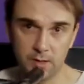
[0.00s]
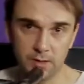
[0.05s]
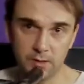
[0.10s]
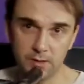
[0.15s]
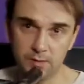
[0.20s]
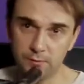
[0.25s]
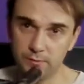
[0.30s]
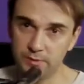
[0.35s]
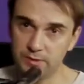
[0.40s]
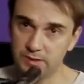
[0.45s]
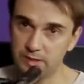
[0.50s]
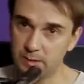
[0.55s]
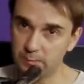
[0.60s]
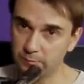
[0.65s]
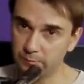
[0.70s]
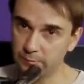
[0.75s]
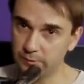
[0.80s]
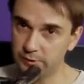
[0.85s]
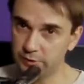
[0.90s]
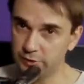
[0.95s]
So for
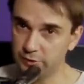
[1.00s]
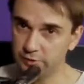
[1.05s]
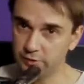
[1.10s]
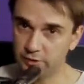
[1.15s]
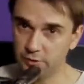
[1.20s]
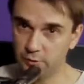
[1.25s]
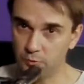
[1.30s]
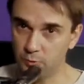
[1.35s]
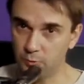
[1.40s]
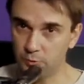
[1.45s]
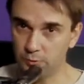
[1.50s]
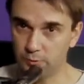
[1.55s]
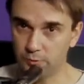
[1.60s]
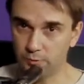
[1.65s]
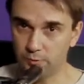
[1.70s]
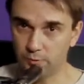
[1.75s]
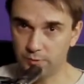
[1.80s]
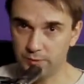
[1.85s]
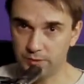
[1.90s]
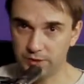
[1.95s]
example, if I introduced a chord
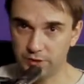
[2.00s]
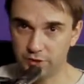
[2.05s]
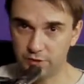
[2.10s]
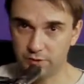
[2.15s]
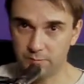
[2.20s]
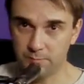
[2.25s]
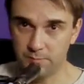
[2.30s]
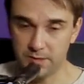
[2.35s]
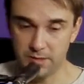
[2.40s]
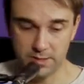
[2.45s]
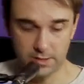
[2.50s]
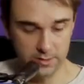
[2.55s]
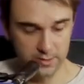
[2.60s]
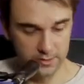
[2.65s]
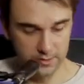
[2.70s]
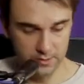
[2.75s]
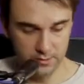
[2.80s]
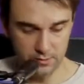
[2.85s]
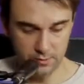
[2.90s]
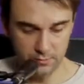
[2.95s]
on each of the
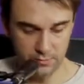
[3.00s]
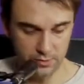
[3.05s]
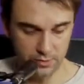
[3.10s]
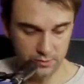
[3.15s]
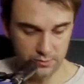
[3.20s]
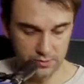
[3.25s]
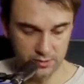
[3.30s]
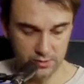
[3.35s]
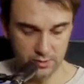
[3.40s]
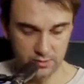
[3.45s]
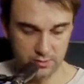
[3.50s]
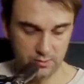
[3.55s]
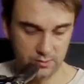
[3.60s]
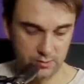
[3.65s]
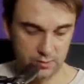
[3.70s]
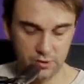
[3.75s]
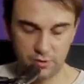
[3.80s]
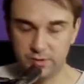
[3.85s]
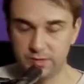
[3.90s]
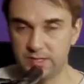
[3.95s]
beats, I'm going to use
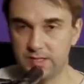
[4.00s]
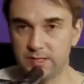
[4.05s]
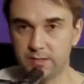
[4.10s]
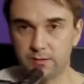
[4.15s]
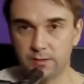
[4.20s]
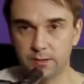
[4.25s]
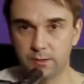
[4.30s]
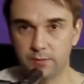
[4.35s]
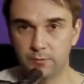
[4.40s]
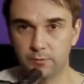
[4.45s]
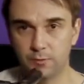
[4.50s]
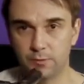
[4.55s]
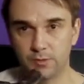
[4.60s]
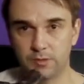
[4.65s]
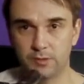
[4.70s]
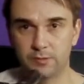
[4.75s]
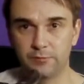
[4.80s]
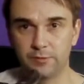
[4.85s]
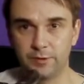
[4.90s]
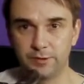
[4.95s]
let's use an E9 chord
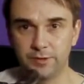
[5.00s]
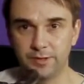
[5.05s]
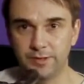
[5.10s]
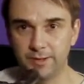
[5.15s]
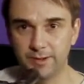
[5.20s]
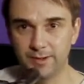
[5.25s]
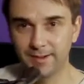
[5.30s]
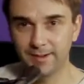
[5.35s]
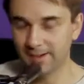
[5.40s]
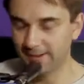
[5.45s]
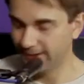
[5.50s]
because I really like it.